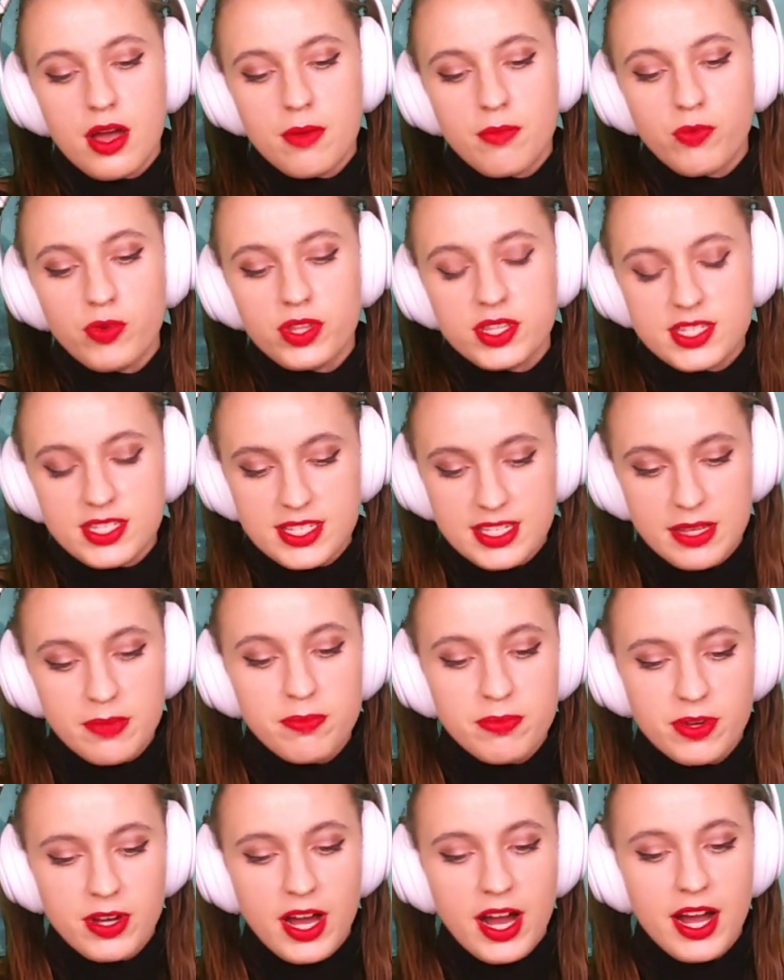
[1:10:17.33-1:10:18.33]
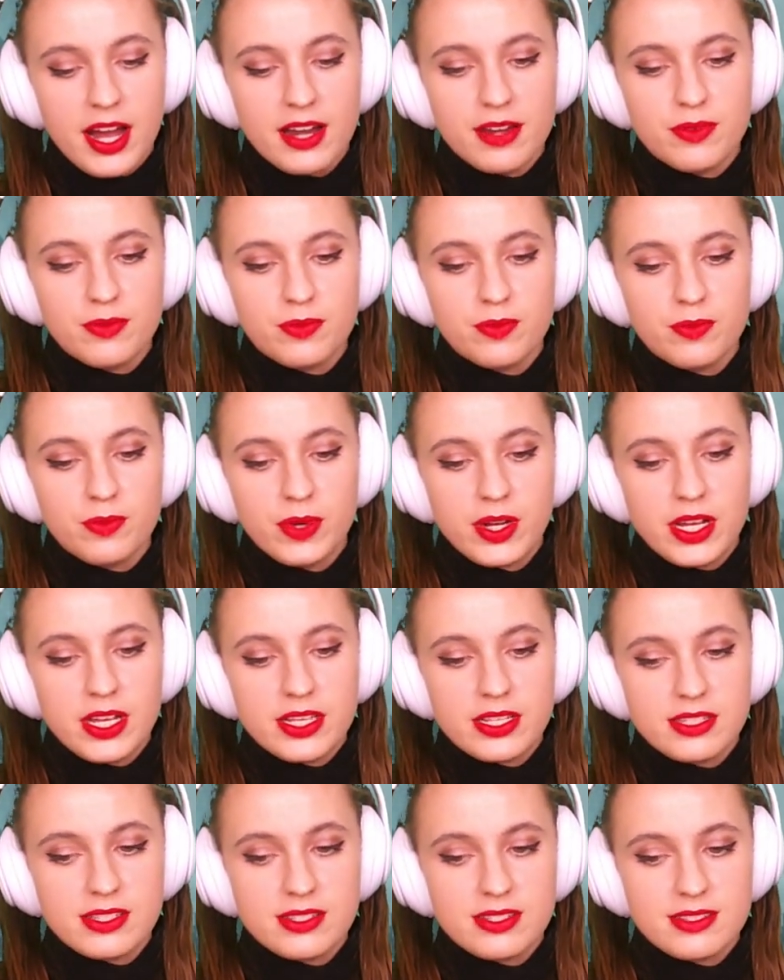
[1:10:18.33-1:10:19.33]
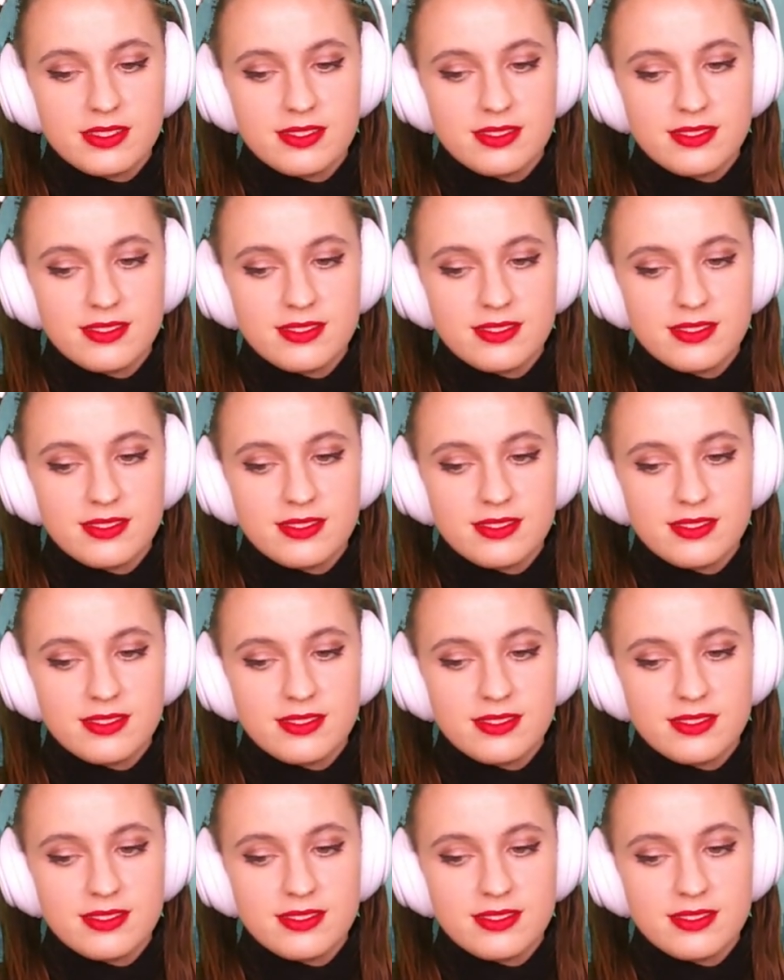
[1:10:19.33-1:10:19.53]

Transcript: with Slipknot. Was